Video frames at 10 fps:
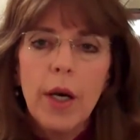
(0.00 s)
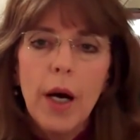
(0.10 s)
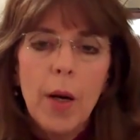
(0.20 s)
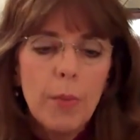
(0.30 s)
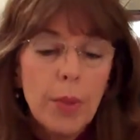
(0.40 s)

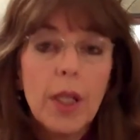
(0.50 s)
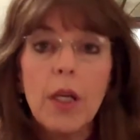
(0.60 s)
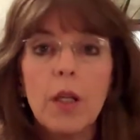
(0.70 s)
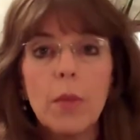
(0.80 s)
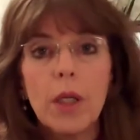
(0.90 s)
But
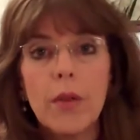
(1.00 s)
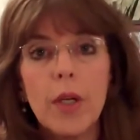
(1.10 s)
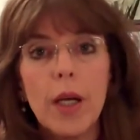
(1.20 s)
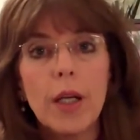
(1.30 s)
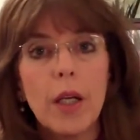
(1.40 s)
then in the middle of
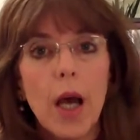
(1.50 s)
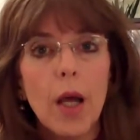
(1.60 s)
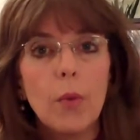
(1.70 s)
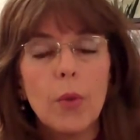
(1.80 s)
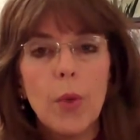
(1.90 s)
the night,
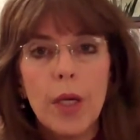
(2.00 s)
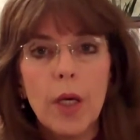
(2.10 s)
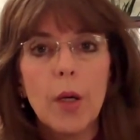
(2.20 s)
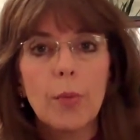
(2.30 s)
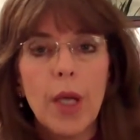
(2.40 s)
I would
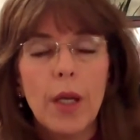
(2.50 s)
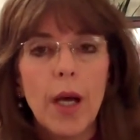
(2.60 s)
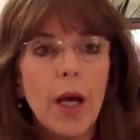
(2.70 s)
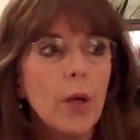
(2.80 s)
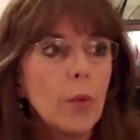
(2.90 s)
wake up and
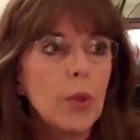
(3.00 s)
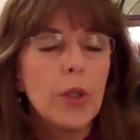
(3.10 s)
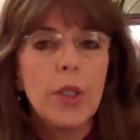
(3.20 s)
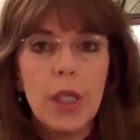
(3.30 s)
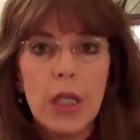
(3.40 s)
I
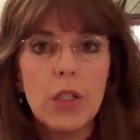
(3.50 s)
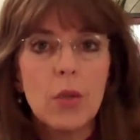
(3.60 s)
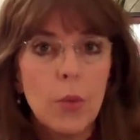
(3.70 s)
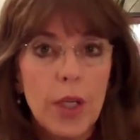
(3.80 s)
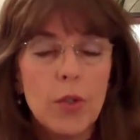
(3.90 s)
would eat
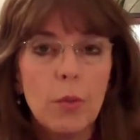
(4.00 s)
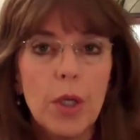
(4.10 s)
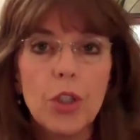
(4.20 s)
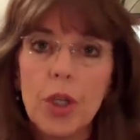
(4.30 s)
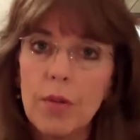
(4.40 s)
way too
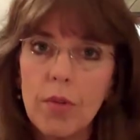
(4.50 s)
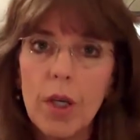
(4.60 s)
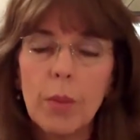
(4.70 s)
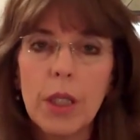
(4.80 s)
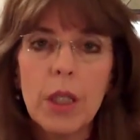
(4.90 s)
much and
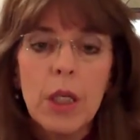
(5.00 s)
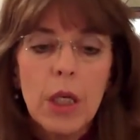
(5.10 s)
vomit.